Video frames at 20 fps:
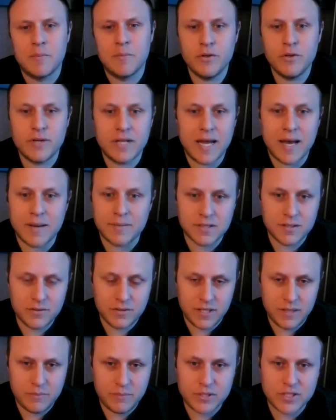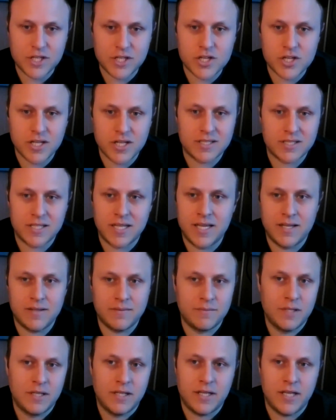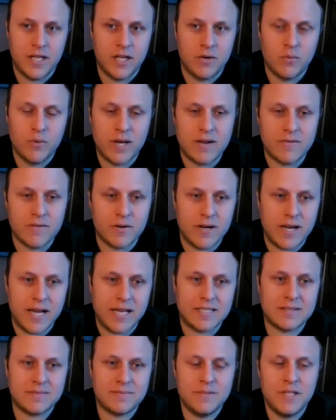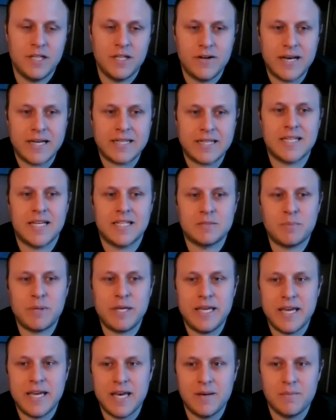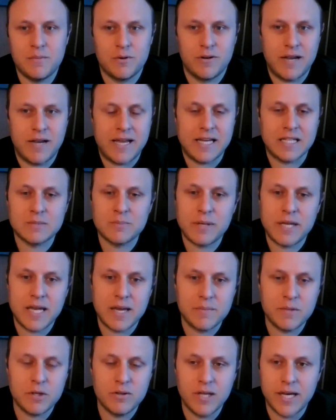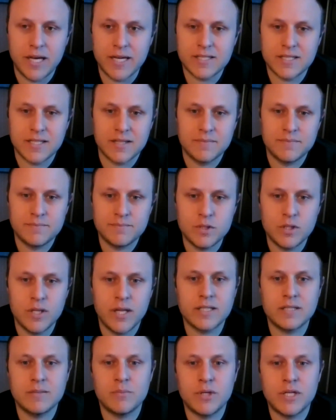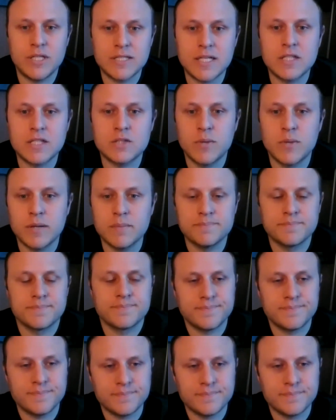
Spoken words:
But you could absolutely position us in, you know, whatever XSPM or ASPM you'd like to put us in as well.